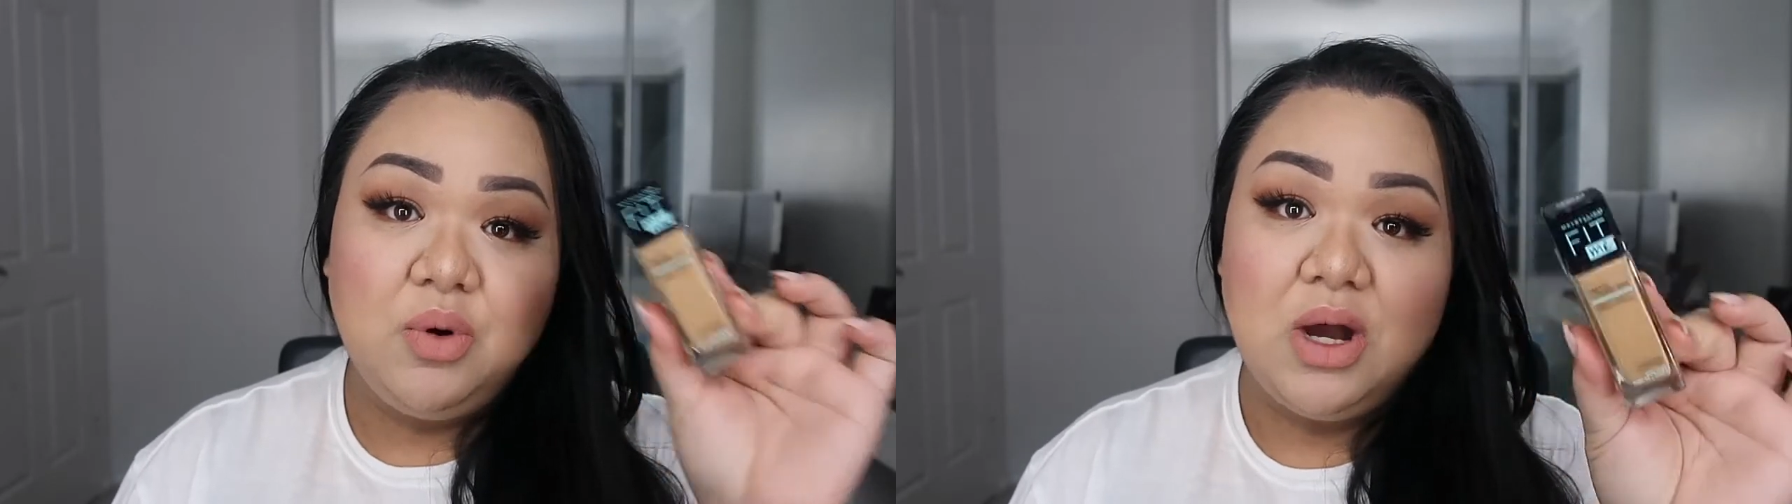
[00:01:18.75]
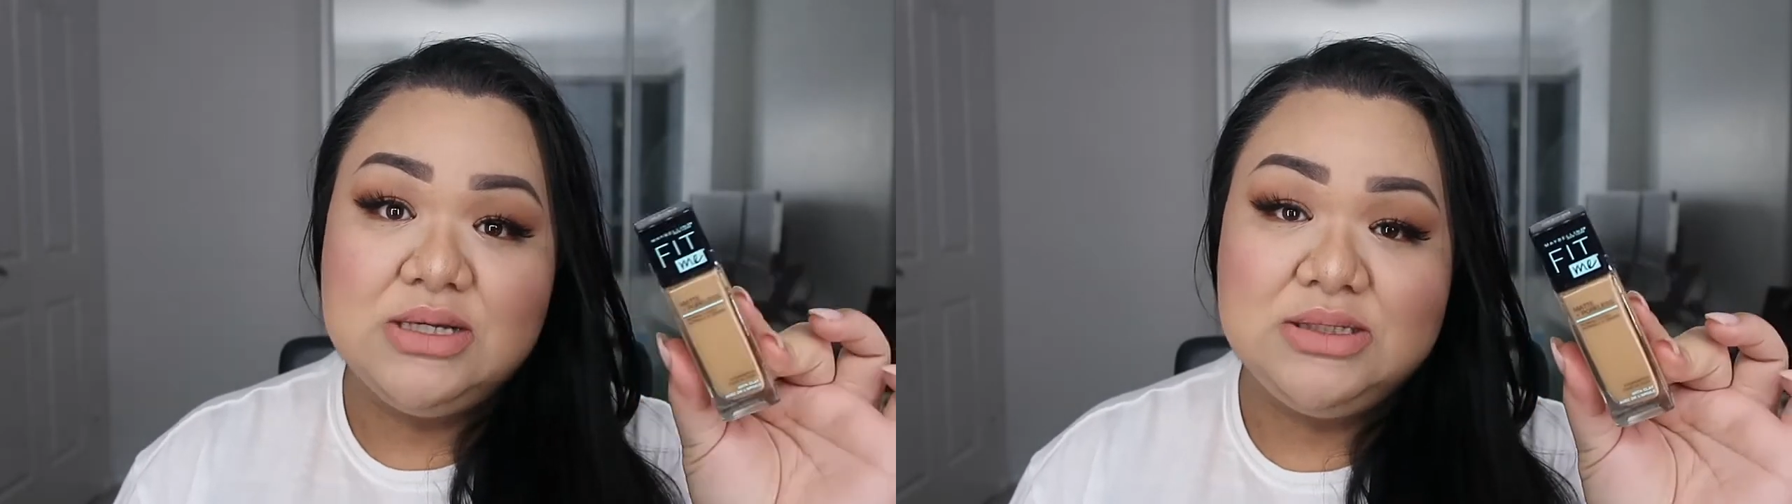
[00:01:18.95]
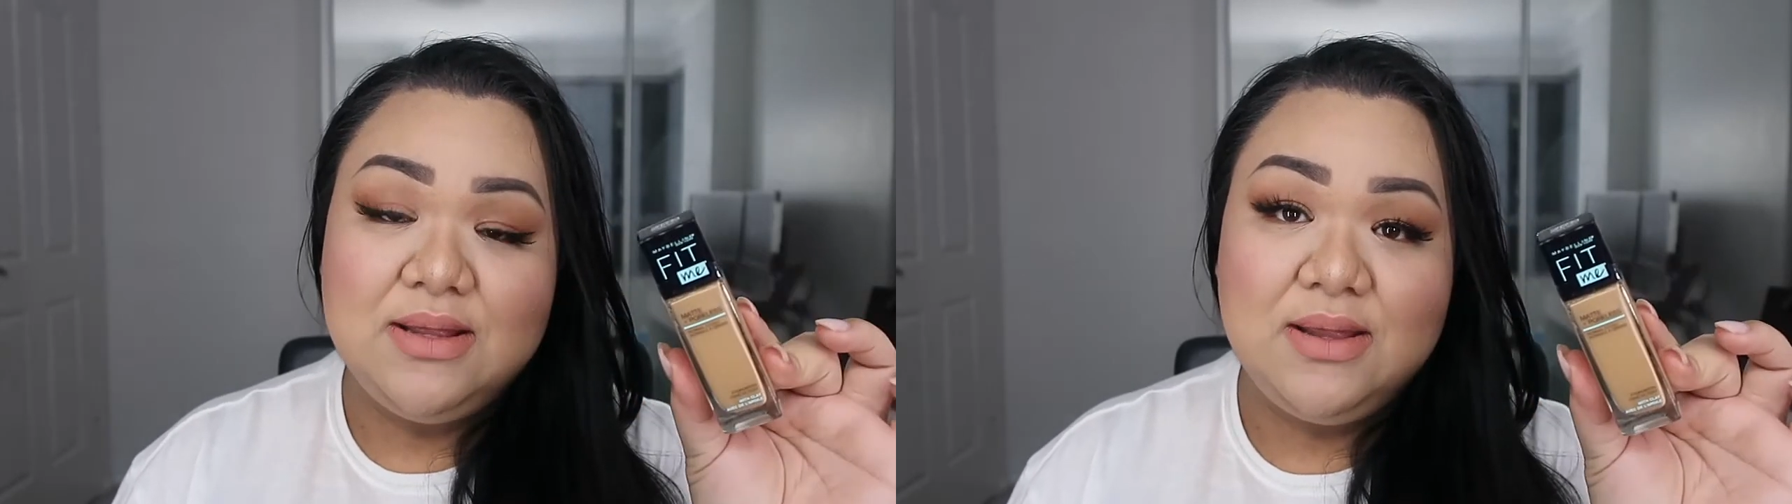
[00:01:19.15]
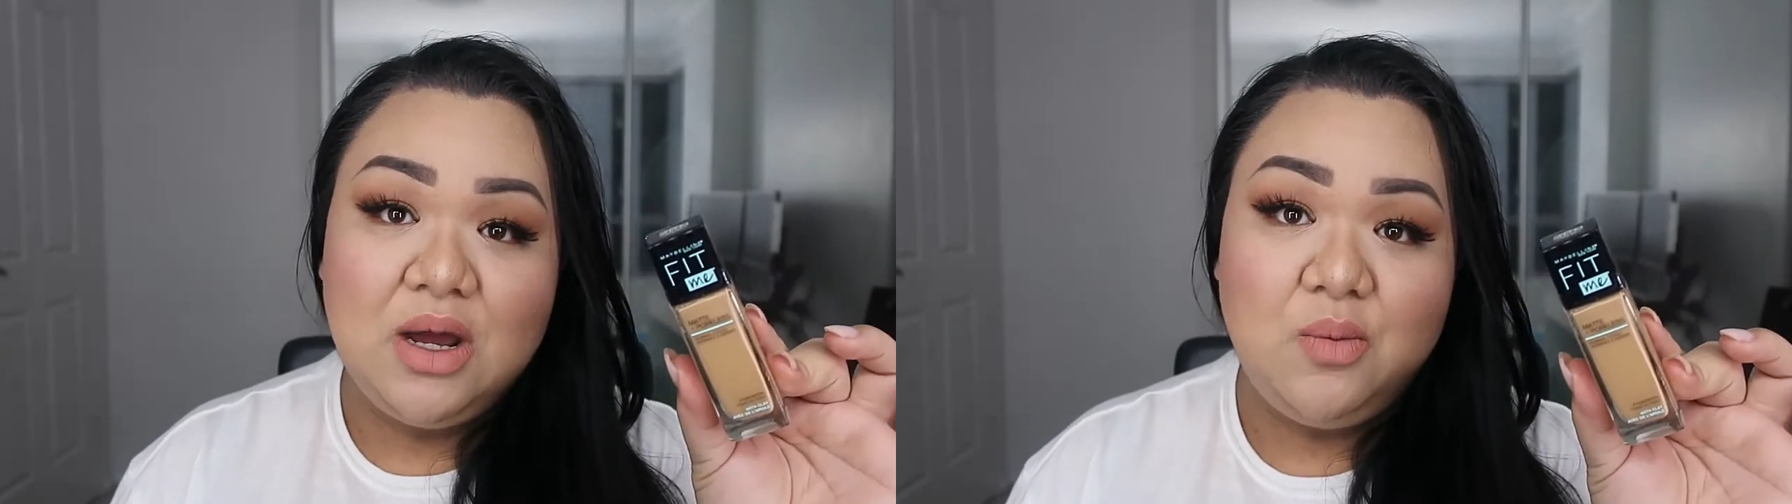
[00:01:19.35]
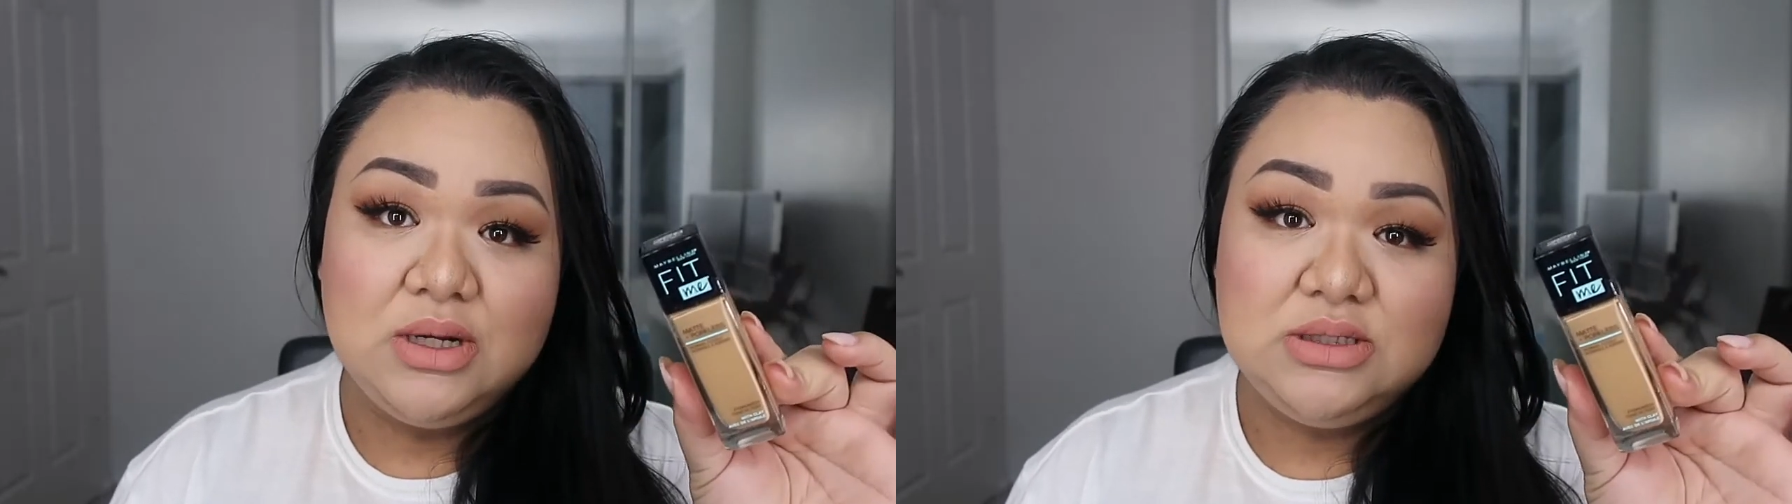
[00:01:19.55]
Priceline that
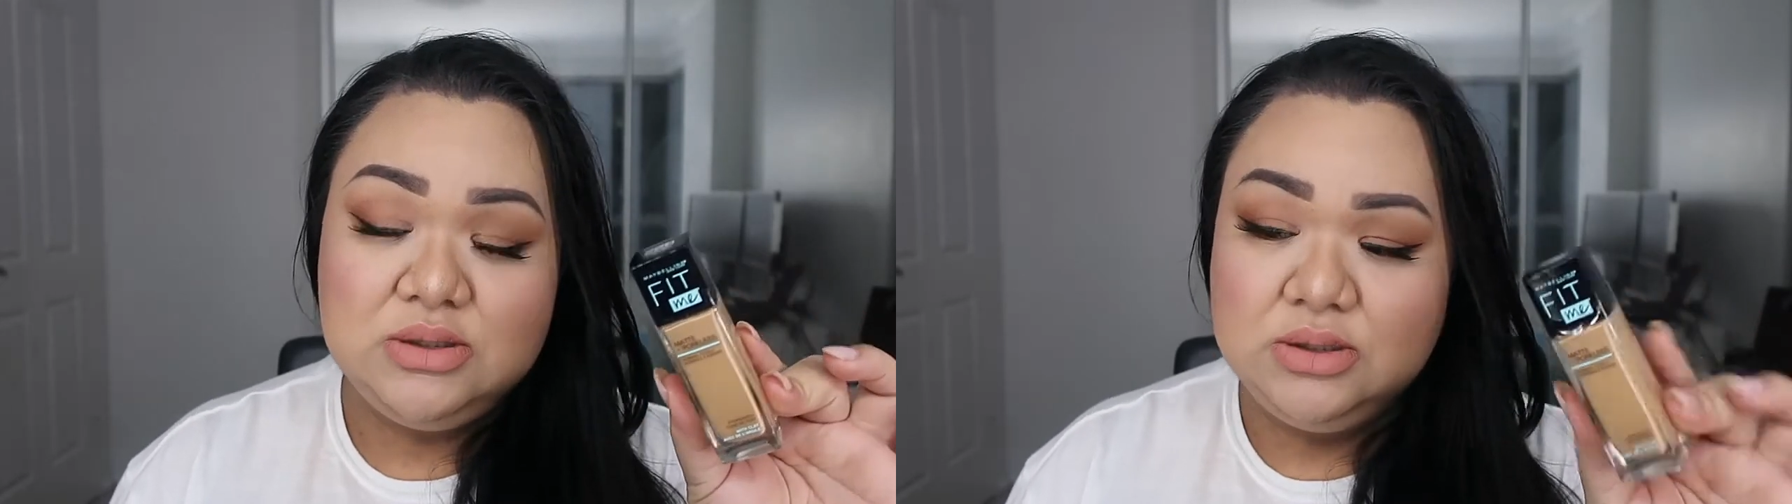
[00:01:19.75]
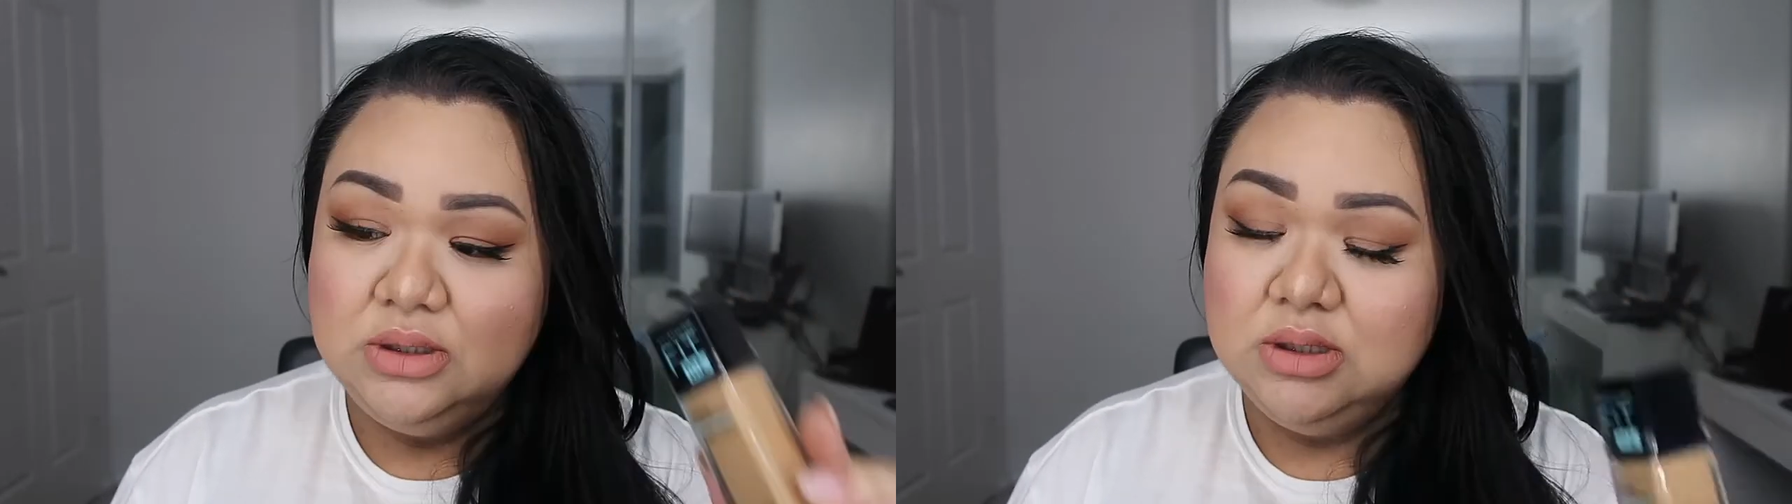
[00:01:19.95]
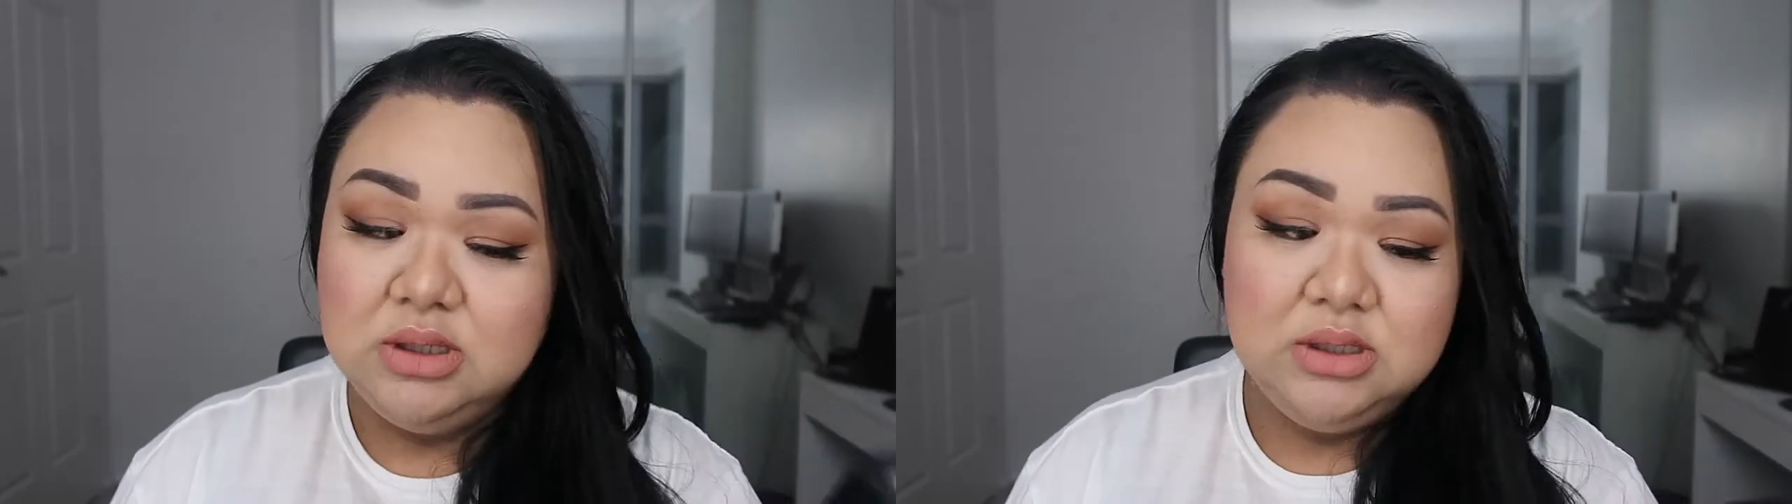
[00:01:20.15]
I went to,